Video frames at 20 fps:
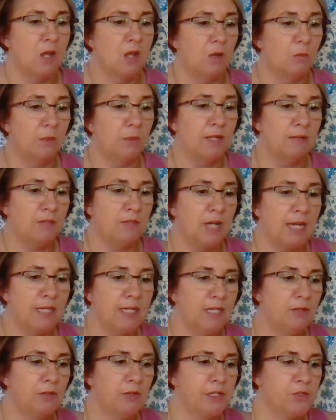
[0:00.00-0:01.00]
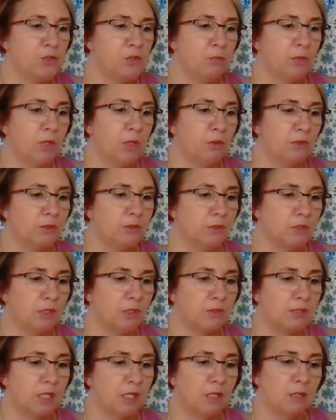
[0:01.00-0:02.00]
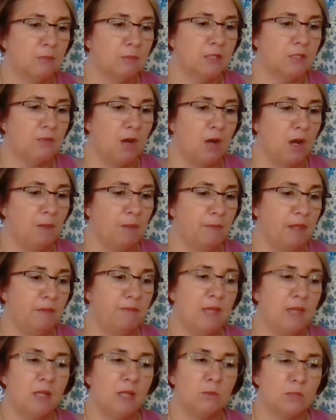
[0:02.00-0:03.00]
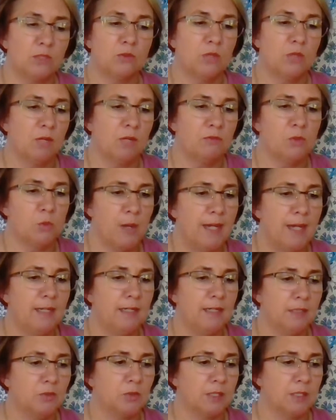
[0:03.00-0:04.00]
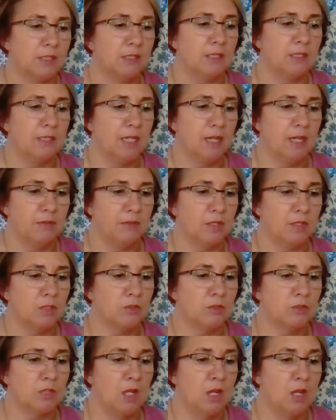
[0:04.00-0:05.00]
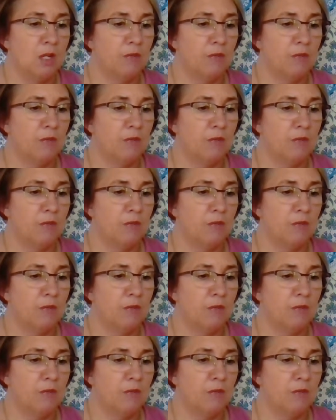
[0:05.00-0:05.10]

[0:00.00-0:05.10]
Whenever any creature broke loose on Zuckerman's farm, the event was of great interest to the others.